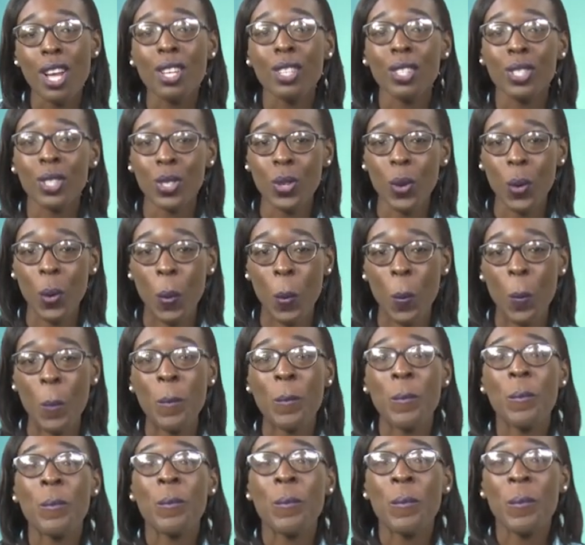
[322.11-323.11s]
So
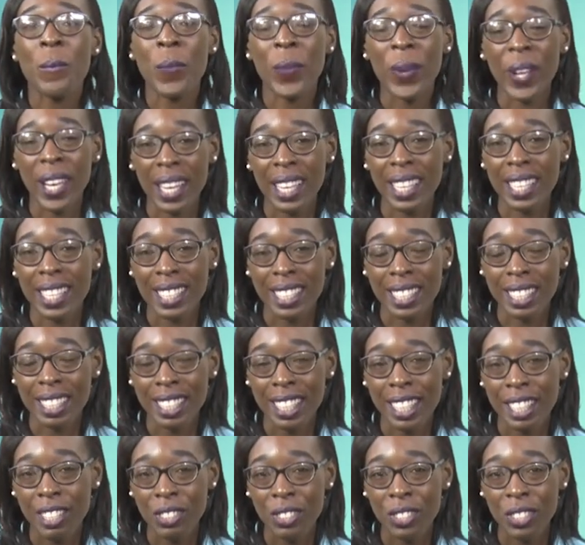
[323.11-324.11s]
pay keen
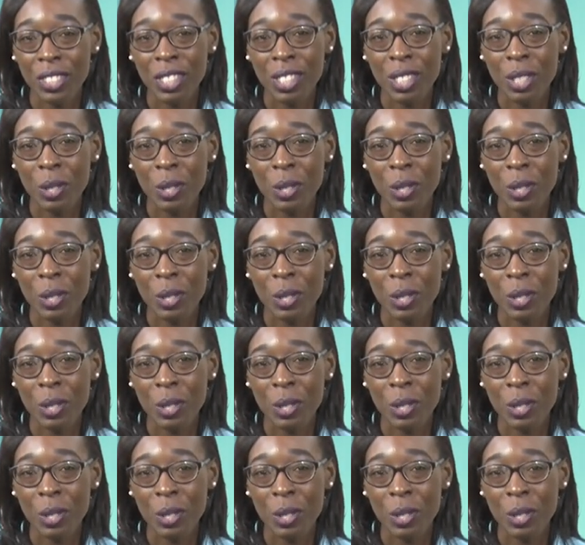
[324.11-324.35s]
attention